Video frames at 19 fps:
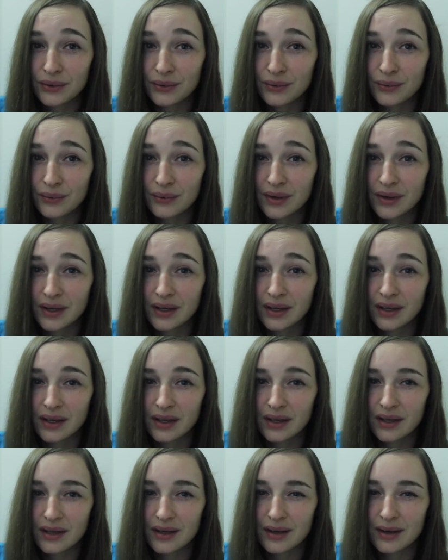do
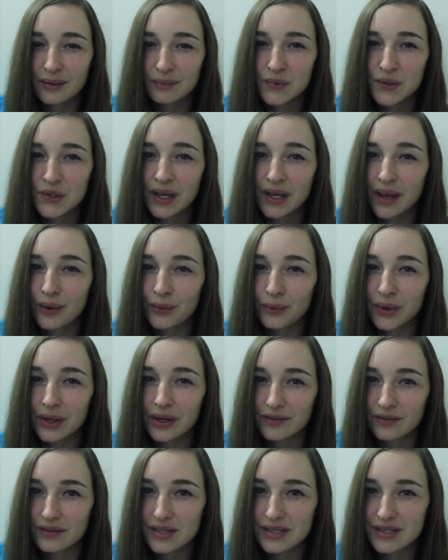to get
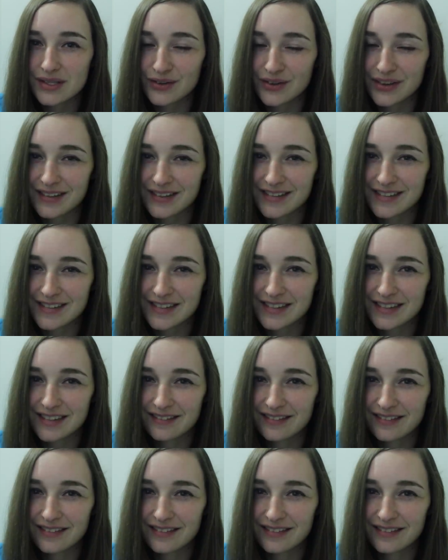rid of the stress.